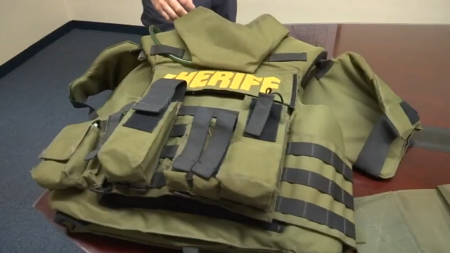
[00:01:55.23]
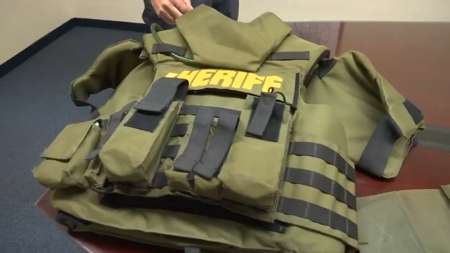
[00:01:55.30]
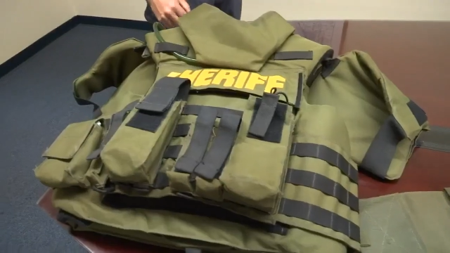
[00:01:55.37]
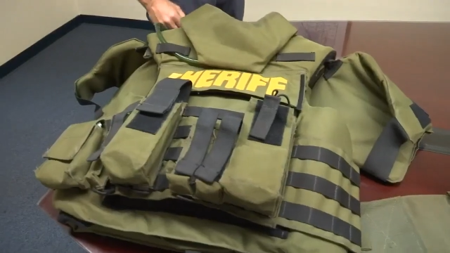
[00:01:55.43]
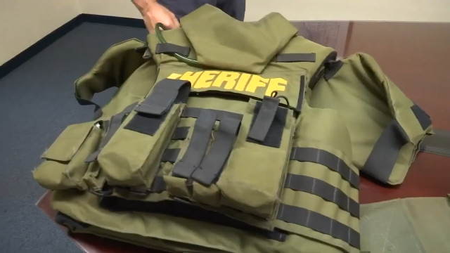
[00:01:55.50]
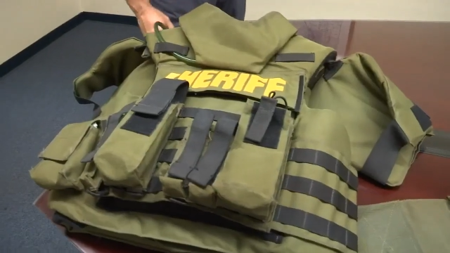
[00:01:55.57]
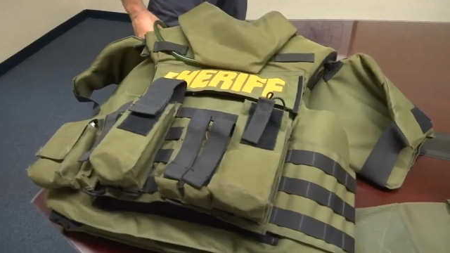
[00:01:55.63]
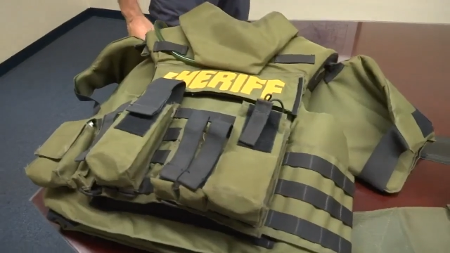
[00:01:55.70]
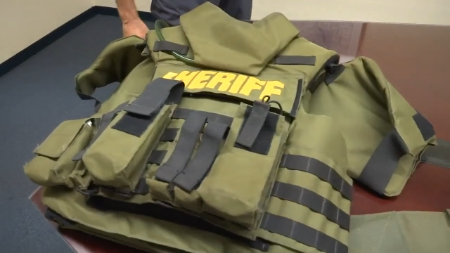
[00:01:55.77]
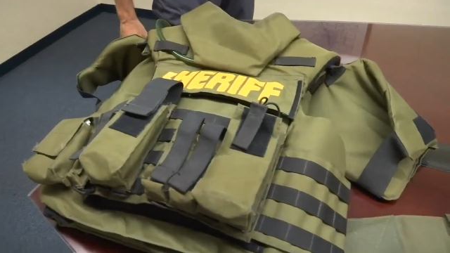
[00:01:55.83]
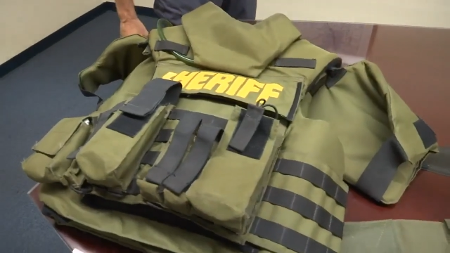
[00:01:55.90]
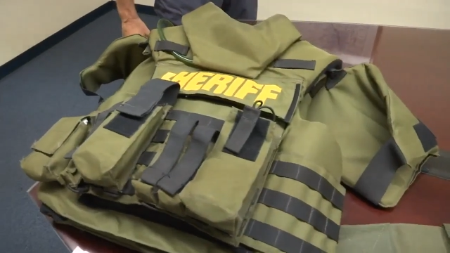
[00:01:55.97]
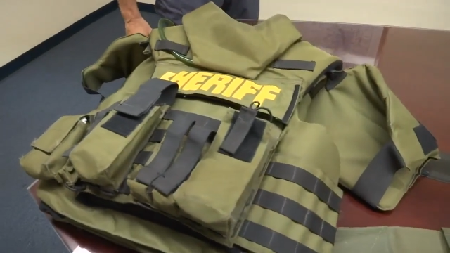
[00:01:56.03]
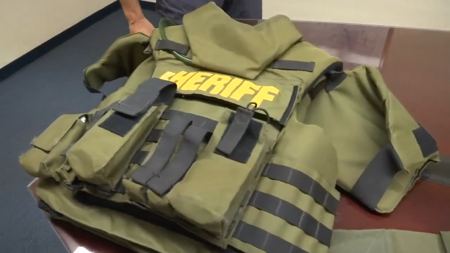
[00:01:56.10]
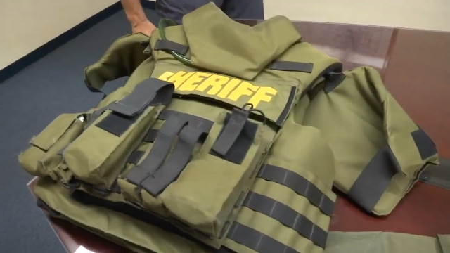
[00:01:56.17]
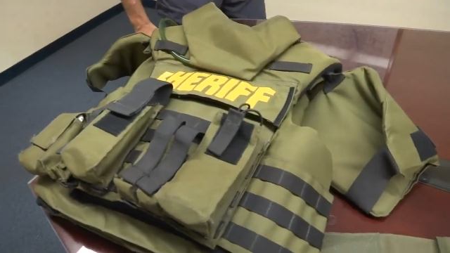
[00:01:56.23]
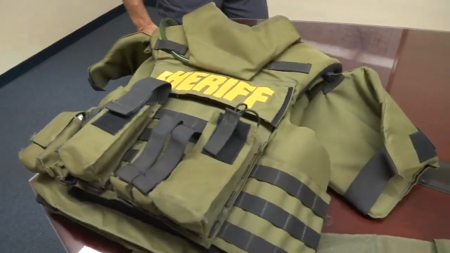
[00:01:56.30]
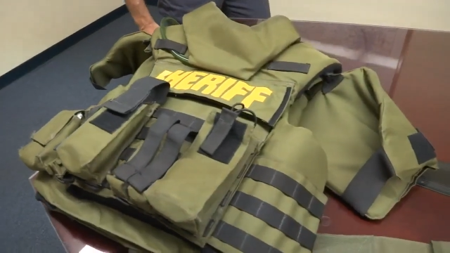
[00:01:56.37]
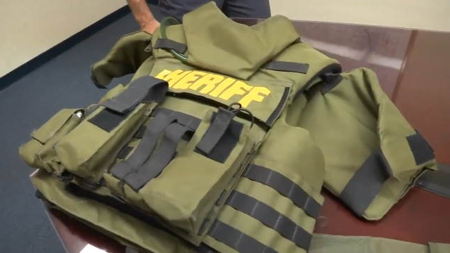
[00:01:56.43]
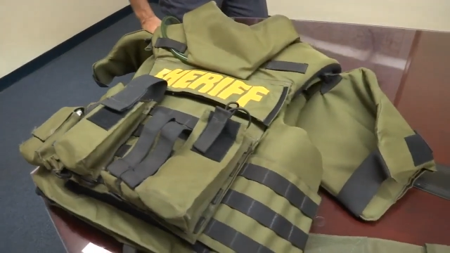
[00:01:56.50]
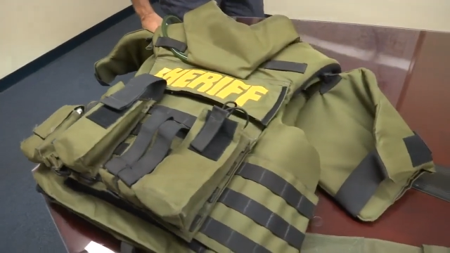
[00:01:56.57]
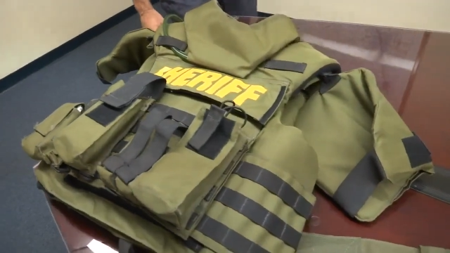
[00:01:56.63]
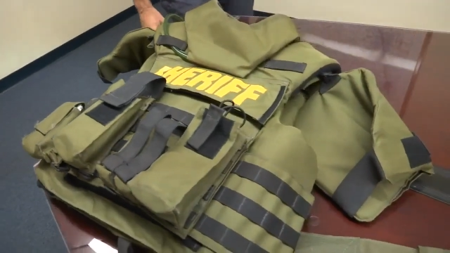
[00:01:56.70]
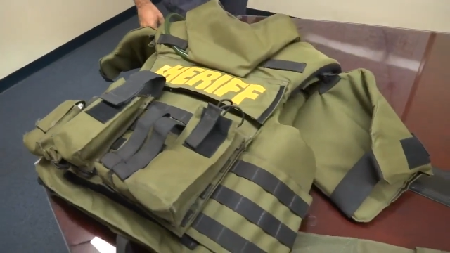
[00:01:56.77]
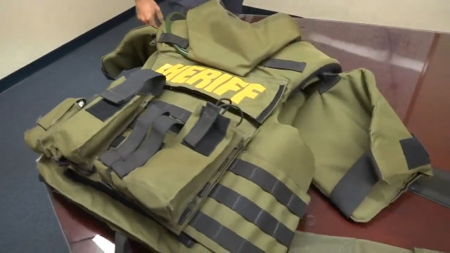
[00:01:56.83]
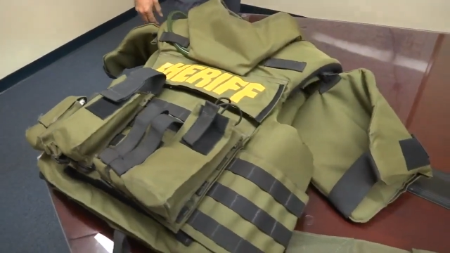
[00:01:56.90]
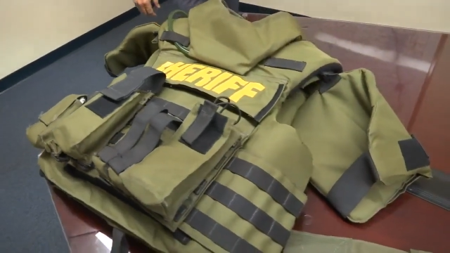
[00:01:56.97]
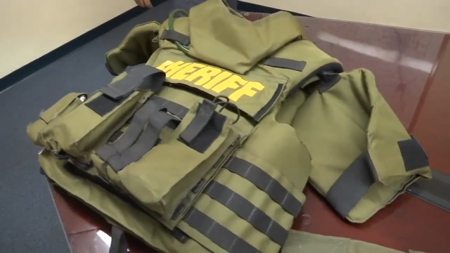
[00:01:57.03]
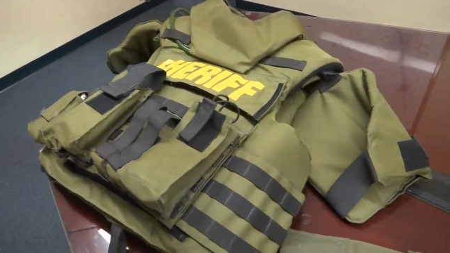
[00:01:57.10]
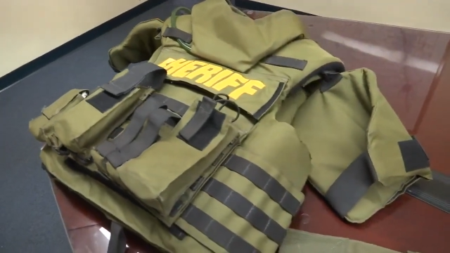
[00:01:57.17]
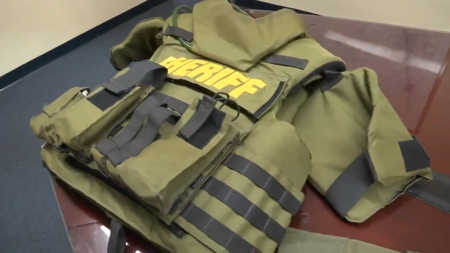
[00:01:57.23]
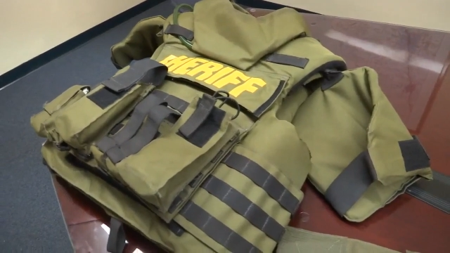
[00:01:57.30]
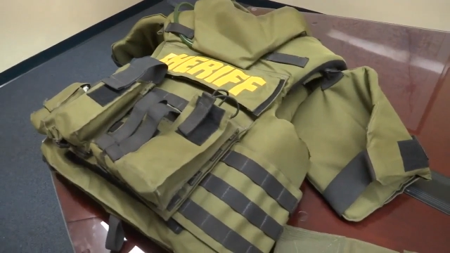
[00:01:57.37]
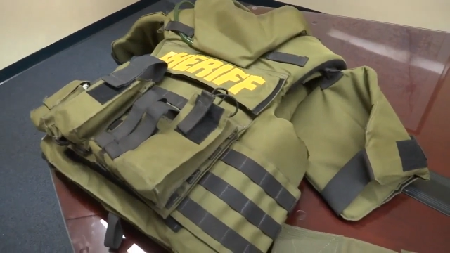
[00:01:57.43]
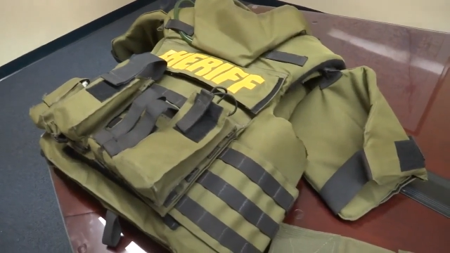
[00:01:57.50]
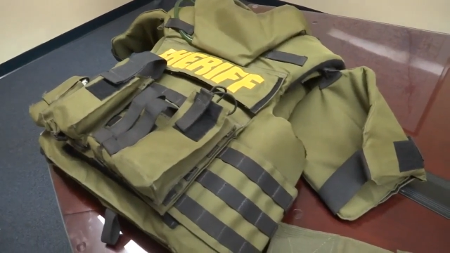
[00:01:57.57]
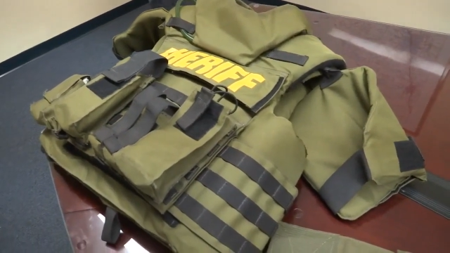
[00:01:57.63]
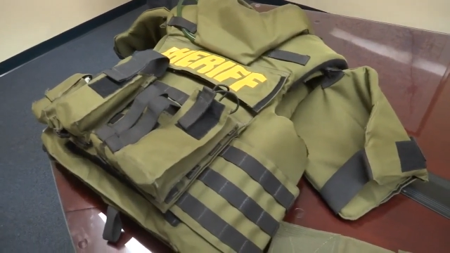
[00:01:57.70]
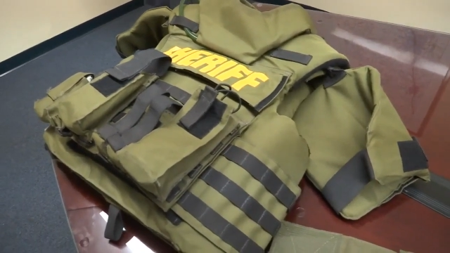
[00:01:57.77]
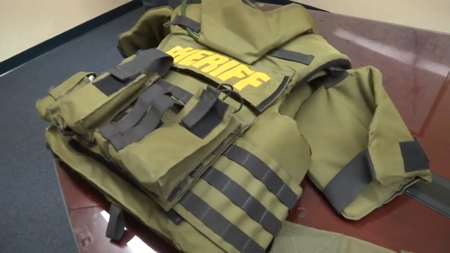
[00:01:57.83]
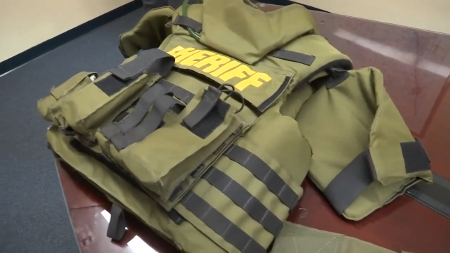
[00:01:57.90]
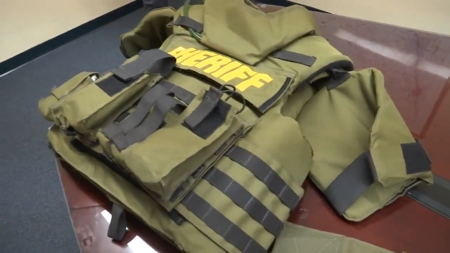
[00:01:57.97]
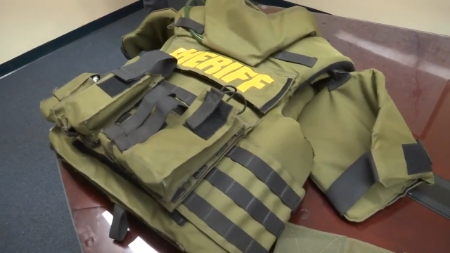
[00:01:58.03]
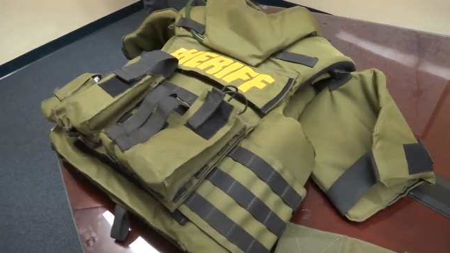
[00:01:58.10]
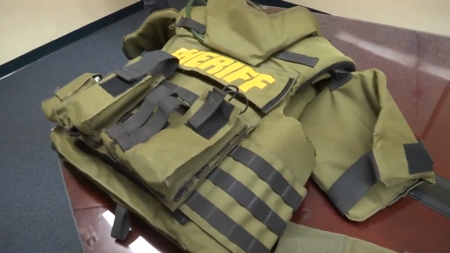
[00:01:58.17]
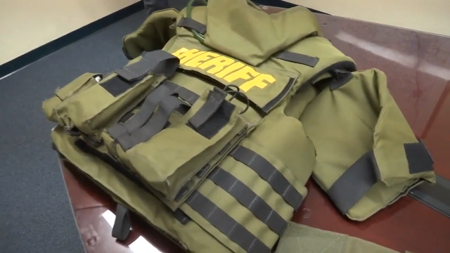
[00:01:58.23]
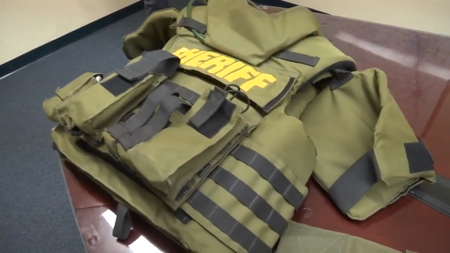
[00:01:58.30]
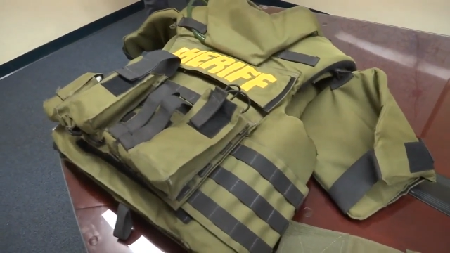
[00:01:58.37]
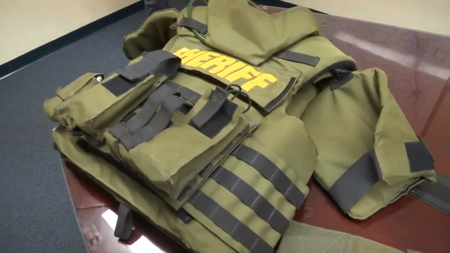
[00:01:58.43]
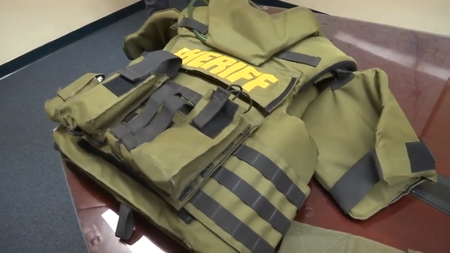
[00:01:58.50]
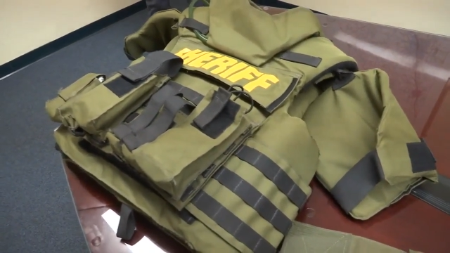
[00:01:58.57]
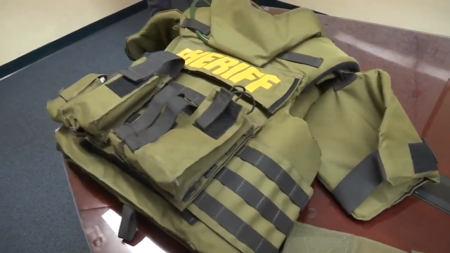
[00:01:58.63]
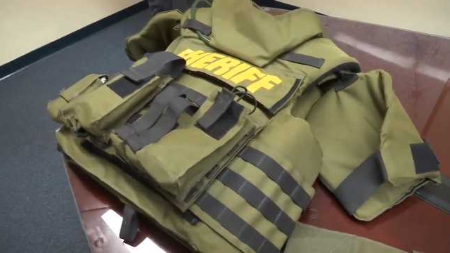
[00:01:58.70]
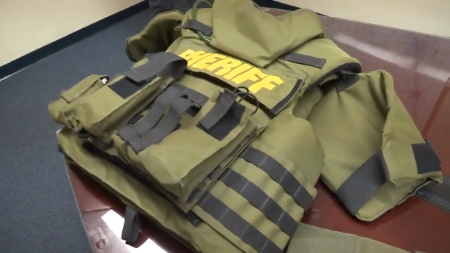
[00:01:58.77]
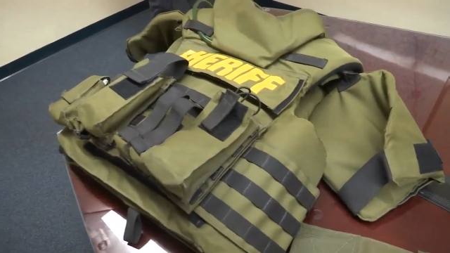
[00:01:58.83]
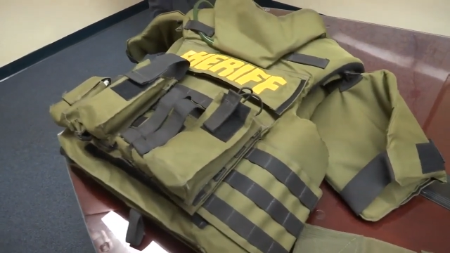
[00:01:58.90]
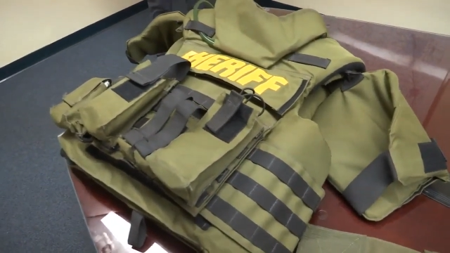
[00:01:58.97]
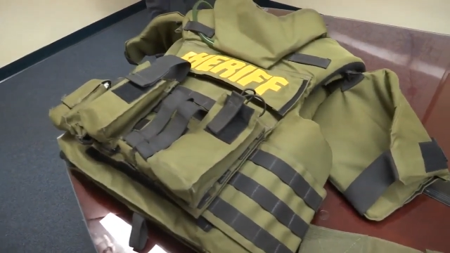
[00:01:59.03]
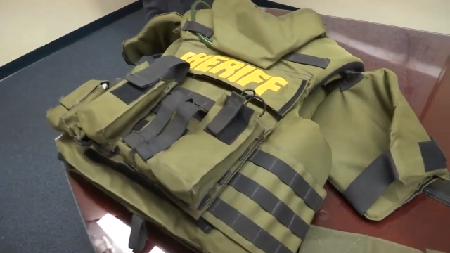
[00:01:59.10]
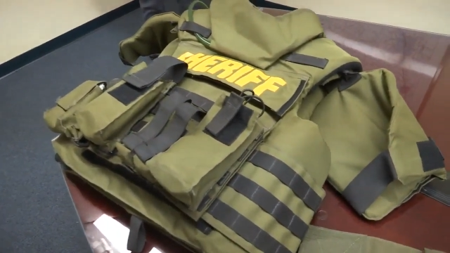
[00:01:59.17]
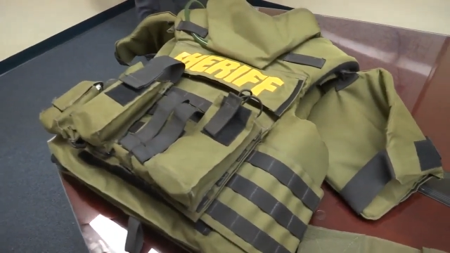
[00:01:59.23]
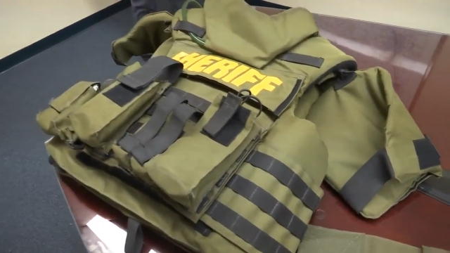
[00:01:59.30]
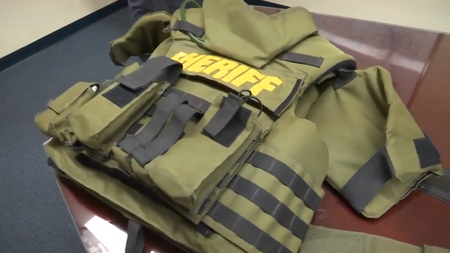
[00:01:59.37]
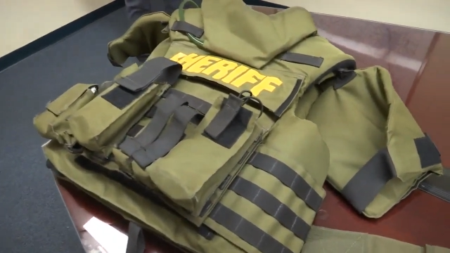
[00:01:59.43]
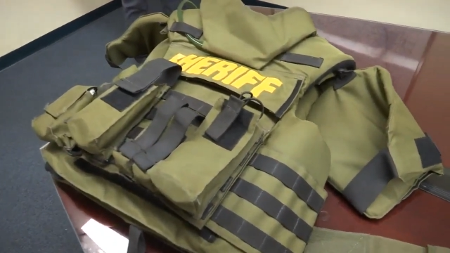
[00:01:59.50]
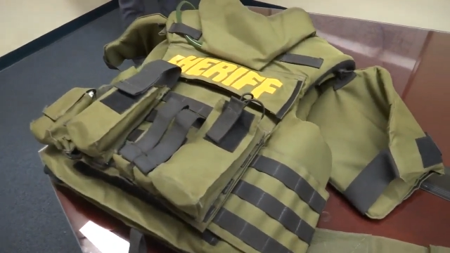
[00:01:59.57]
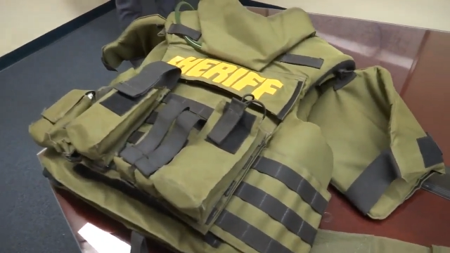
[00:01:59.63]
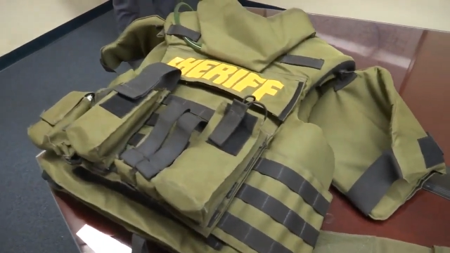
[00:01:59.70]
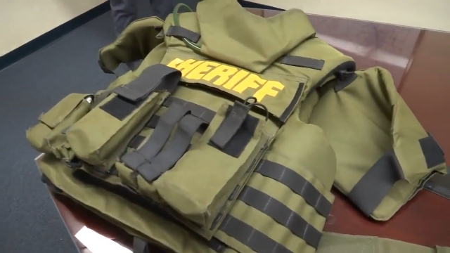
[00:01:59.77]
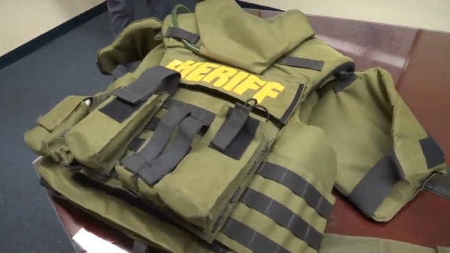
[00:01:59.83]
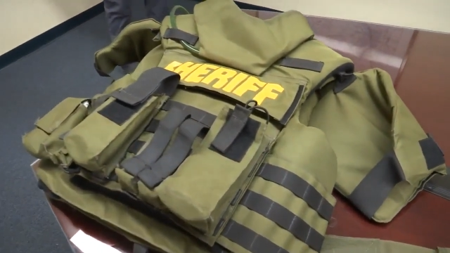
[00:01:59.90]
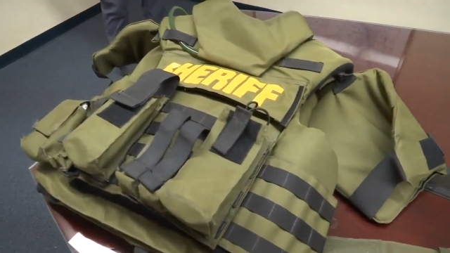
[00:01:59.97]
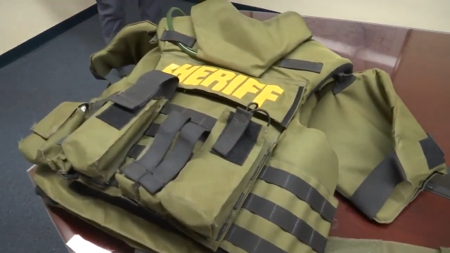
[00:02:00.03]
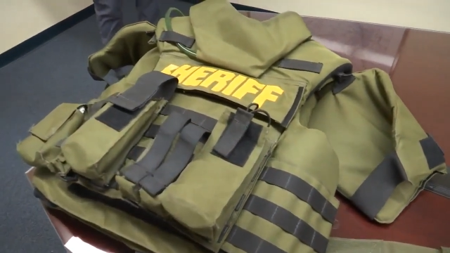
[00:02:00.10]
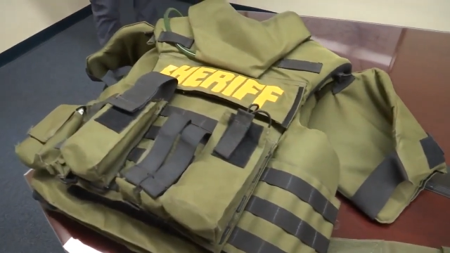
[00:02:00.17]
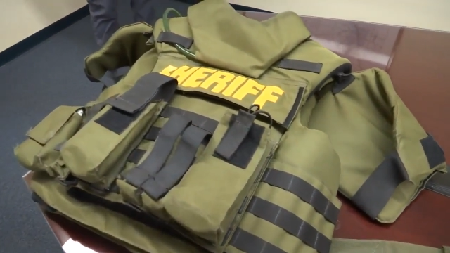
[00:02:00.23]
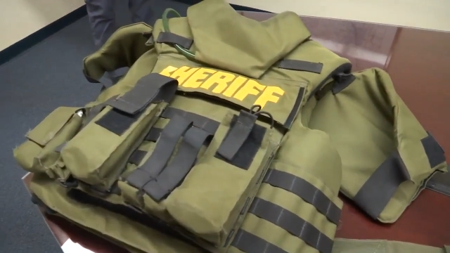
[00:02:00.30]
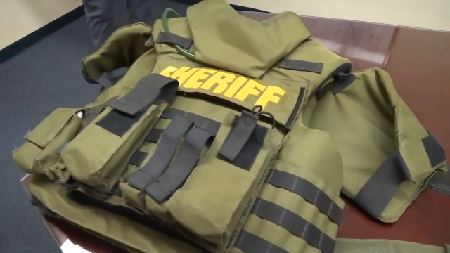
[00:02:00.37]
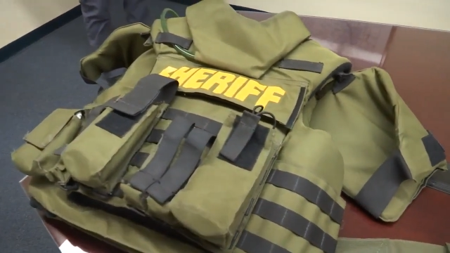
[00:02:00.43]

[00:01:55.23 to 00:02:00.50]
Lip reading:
[unreadable: no face in view]